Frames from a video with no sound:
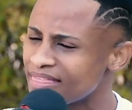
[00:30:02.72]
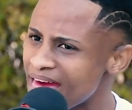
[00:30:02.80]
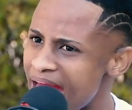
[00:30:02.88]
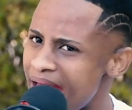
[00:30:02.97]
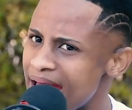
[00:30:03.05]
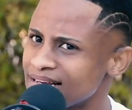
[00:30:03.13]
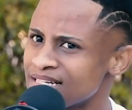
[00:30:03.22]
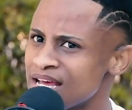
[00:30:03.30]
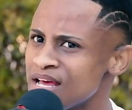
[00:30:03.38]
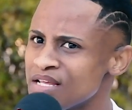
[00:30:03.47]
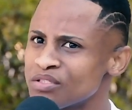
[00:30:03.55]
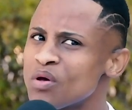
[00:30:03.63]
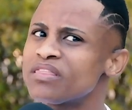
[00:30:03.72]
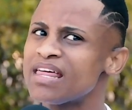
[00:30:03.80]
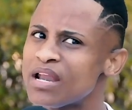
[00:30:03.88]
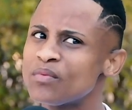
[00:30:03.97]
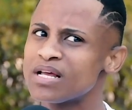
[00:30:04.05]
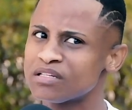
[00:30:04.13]
that. So
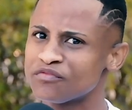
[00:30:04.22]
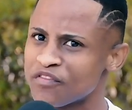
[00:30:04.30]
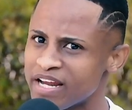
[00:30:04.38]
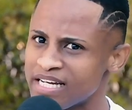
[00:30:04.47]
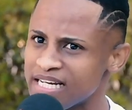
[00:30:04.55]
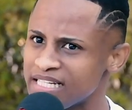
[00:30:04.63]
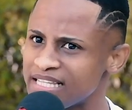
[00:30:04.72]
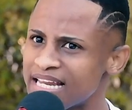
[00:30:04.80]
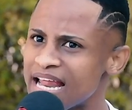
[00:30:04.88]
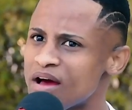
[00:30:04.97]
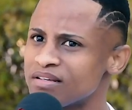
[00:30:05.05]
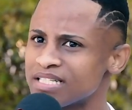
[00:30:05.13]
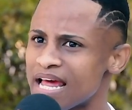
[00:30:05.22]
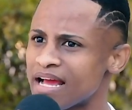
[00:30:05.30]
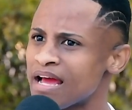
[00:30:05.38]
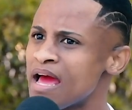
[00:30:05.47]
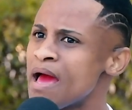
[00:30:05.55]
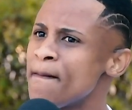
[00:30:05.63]
that was Freddie. Then I was like,
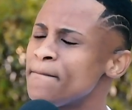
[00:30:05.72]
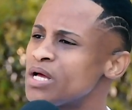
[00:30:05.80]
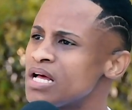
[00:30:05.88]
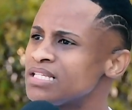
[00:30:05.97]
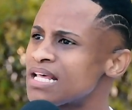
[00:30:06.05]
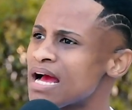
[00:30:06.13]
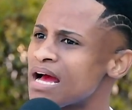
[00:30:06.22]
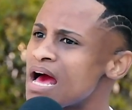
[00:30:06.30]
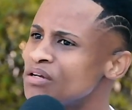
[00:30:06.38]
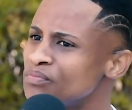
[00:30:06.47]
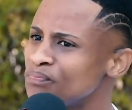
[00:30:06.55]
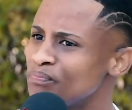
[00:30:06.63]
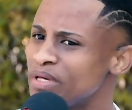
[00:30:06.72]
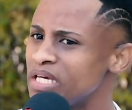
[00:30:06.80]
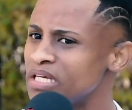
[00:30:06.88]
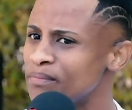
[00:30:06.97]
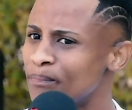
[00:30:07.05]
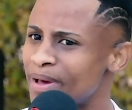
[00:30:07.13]
because I can't
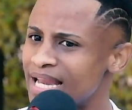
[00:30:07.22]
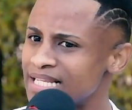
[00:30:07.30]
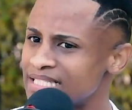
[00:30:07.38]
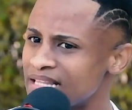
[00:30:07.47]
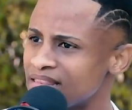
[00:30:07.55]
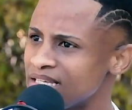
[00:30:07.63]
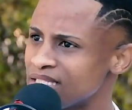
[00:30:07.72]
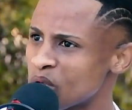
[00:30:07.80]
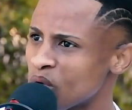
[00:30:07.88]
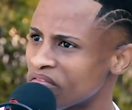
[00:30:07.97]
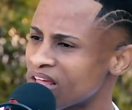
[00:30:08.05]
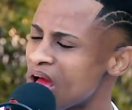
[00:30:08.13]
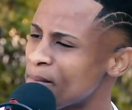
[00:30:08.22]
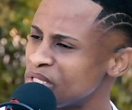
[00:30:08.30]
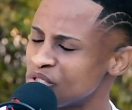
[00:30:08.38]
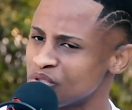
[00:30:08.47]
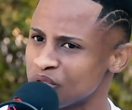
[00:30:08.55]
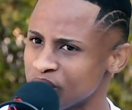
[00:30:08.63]
be balancing these whole thing. I'm a
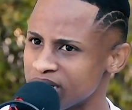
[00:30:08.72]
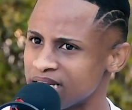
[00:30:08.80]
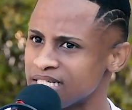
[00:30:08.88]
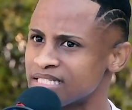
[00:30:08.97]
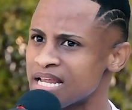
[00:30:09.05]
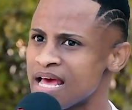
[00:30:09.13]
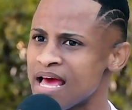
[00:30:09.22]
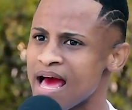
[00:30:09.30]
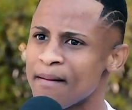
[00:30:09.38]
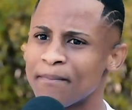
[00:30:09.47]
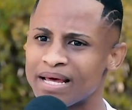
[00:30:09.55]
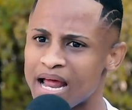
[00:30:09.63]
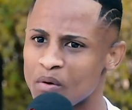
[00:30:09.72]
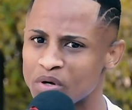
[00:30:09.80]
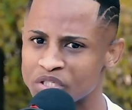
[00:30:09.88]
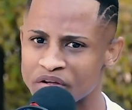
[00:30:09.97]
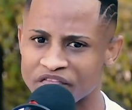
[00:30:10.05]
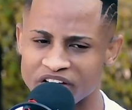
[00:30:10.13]
student, but I want
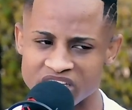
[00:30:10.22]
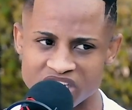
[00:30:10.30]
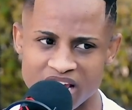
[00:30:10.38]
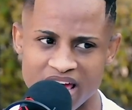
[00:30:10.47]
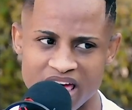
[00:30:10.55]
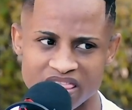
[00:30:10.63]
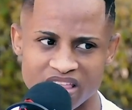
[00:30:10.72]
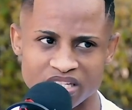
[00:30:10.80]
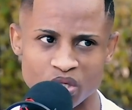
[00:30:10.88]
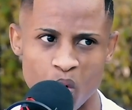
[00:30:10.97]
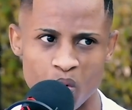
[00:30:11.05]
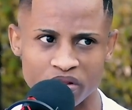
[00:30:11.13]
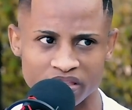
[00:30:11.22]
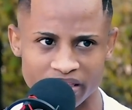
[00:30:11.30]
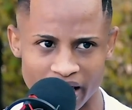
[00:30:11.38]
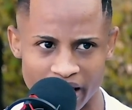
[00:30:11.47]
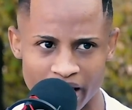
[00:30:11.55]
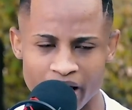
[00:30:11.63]
to venture in this whole
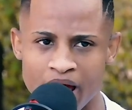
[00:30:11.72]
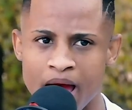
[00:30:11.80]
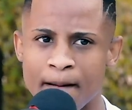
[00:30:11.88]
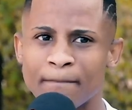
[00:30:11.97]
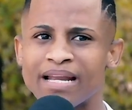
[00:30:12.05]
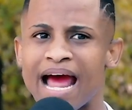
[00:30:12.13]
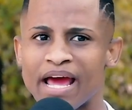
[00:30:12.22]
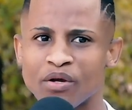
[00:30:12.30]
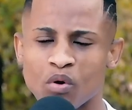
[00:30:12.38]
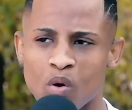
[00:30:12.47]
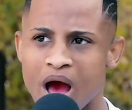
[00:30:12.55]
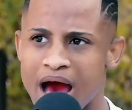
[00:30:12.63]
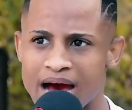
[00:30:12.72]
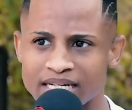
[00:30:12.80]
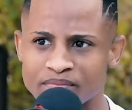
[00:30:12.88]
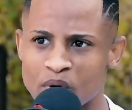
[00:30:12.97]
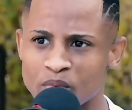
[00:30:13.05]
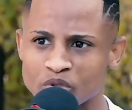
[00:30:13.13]
thing. But I know art
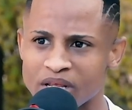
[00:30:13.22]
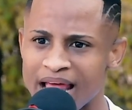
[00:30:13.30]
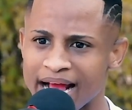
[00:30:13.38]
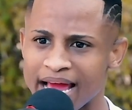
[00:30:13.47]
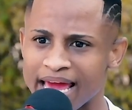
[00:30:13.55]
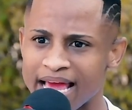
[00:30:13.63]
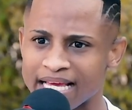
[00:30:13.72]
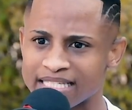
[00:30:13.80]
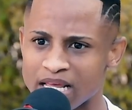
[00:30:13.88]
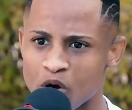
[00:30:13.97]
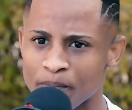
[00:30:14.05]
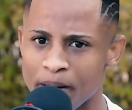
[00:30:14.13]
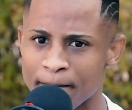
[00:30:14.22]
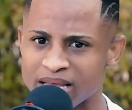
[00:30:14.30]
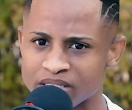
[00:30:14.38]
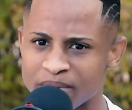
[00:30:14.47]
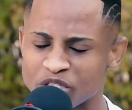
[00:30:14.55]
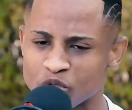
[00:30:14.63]
mo Botswana ha ka gang ke sa go pema
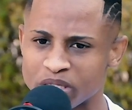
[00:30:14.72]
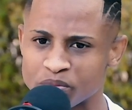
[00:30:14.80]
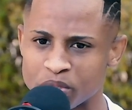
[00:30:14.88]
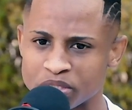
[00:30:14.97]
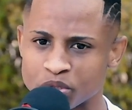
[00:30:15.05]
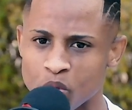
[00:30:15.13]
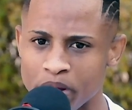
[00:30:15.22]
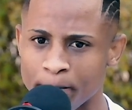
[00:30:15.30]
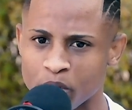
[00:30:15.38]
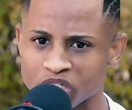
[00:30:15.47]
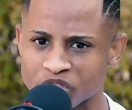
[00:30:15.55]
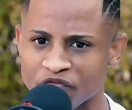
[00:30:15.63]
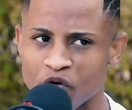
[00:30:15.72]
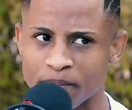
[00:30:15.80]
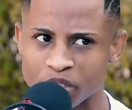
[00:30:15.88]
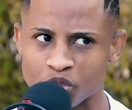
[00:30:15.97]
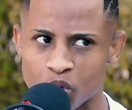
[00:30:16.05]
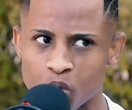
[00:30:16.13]
much much. So it was so important for me
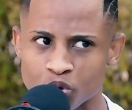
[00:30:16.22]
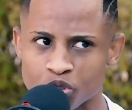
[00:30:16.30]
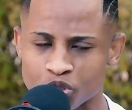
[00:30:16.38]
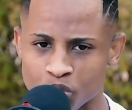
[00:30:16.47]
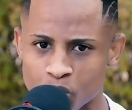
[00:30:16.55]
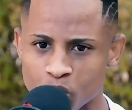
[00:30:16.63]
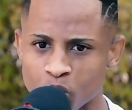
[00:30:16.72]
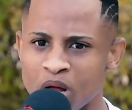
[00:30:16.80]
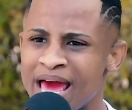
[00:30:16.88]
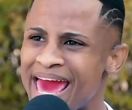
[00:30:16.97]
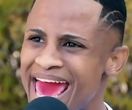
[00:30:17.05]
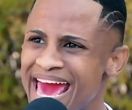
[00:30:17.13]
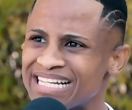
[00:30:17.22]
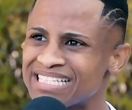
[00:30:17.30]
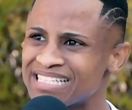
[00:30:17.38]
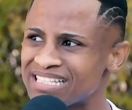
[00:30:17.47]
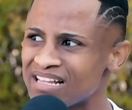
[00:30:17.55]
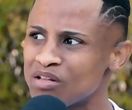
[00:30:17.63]
to go to school and
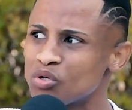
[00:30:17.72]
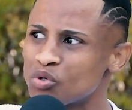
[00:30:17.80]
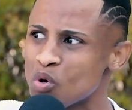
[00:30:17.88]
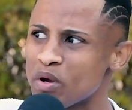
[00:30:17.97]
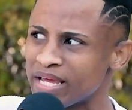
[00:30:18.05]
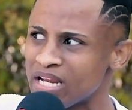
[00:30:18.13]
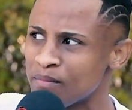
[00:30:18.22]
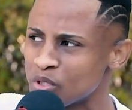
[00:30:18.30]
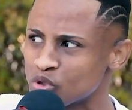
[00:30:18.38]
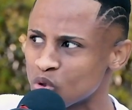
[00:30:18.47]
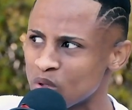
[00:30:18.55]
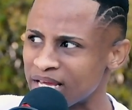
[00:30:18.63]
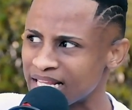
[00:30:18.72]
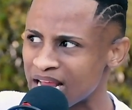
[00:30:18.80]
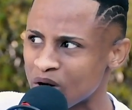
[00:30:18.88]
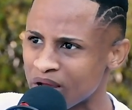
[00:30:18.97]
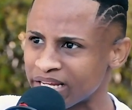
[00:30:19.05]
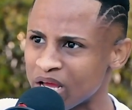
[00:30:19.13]
still grow ke le mo school and ke
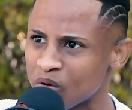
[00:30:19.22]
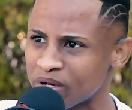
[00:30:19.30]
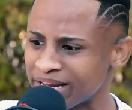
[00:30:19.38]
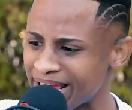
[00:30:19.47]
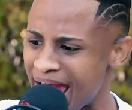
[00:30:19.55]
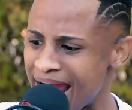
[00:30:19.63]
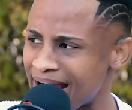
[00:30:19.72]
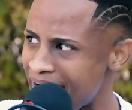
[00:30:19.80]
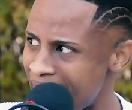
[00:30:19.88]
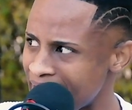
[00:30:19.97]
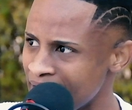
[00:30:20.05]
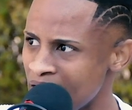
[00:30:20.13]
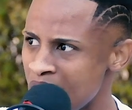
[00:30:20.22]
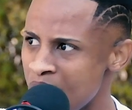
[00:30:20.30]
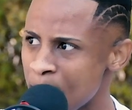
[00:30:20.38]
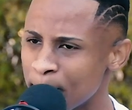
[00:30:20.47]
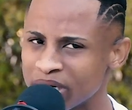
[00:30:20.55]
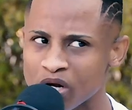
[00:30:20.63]
tlhaloganya gore ke a kae.
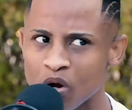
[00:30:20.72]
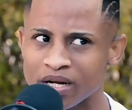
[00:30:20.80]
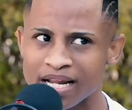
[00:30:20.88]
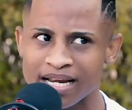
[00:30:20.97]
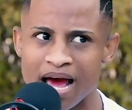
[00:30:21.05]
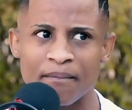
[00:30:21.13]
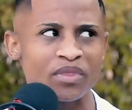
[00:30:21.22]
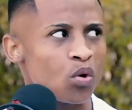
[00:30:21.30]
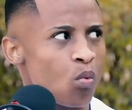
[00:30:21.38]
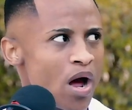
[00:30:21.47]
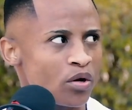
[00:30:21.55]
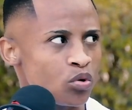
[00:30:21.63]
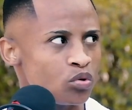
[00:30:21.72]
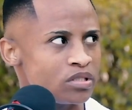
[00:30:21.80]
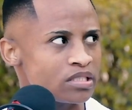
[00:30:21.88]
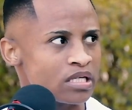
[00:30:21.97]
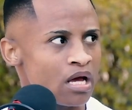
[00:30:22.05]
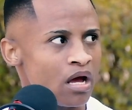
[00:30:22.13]
Bona gona na I'm the one who's
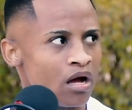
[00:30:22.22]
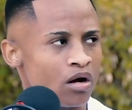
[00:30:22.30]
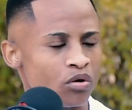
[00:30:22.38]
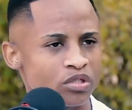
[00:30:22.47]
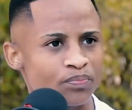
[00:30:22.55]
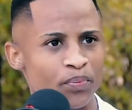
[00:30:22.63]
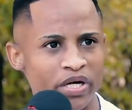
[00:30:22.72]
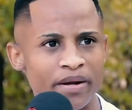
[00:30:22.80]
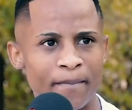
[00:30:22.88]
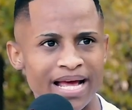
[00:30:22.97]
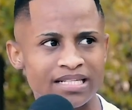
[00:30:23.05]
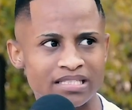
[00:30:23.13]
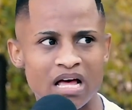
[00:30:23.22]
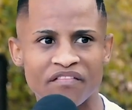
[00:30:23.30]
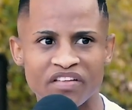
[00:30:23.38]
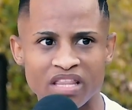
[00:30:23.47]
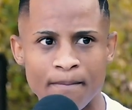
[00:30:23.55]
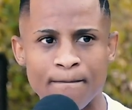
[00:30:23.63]
putting myself
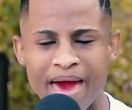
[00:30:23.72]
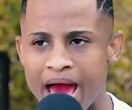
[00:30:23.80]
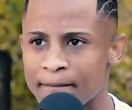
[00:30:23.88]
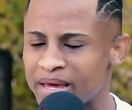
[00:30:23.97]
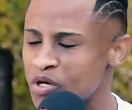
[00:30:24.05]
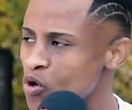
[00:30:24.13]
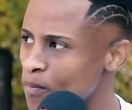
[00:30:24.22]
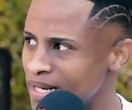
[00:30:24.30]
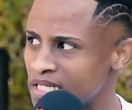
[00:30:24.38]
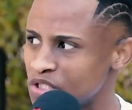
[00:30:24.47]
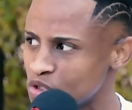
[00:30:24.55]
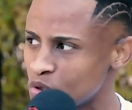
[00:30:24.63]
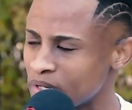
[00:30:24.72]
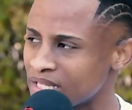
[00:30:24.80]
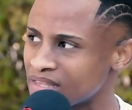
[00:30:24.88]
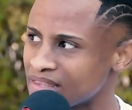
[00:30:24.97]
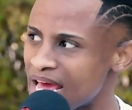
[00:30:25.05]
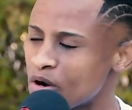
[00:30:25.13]
in the map and nobody's
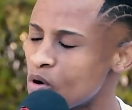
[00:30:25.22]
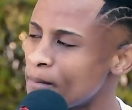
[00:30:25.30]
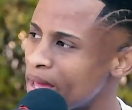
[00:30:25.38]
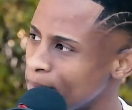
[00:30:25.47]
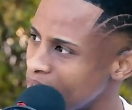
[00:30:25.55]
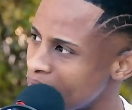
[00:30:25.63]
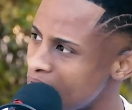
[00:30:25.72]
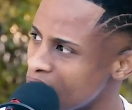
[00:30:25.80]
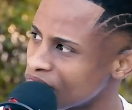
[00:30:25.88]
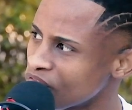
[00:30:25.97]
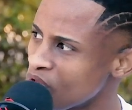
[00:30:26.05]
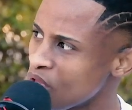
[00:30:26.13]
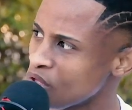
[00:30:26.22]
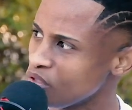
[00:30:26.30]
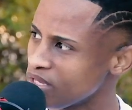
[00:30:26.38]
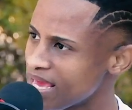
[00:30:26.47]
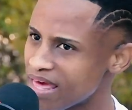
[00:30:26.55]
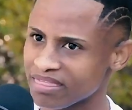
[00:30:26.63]
doing that on my behalf. You
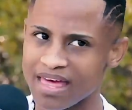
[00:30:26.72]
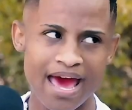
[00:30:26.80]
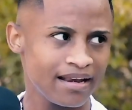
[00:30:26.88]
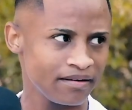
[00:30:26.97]
get that?